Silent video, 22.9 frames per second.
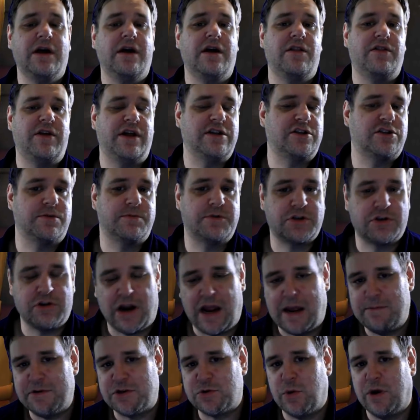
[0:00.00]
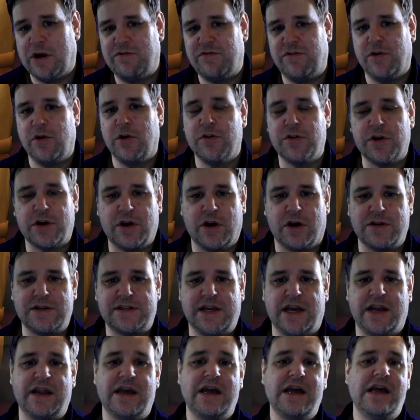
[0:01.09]
then subscribe as well for other
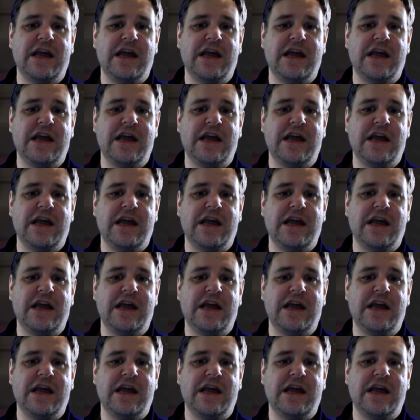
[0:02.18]
content.